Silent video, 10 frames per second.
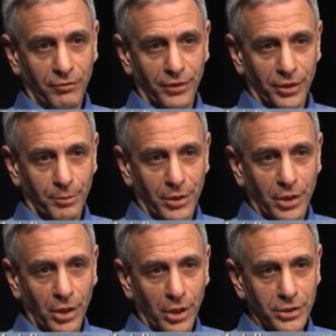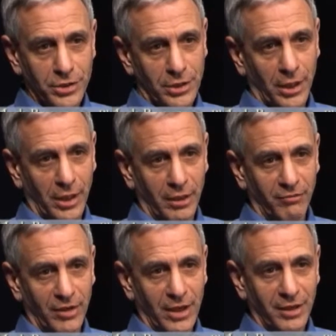who feel that because
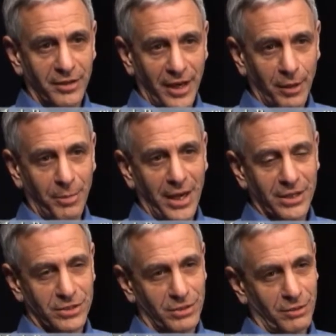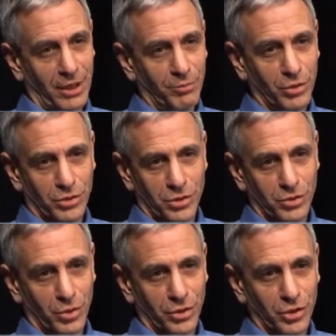of their past
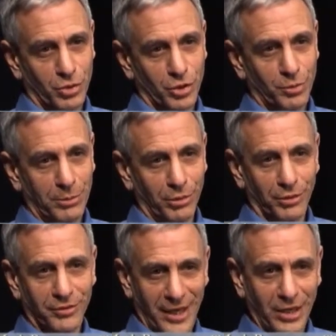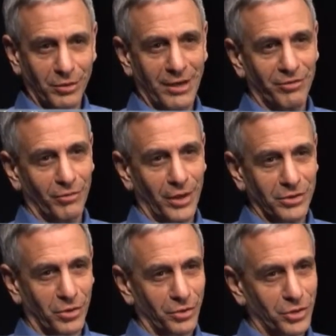abuses toward the Jewish people, they don't have the
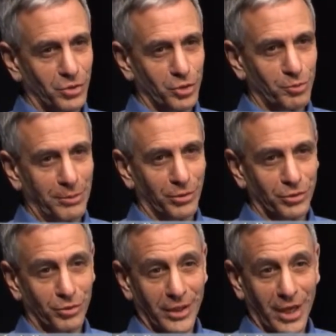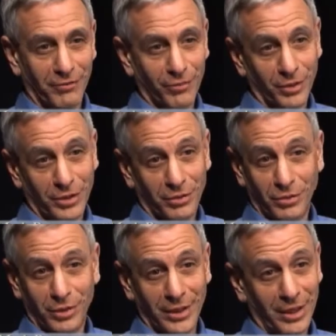right to hold the Jewish people to account for what
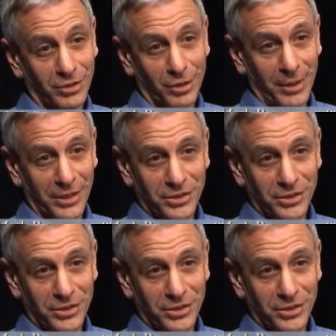they're doing now to the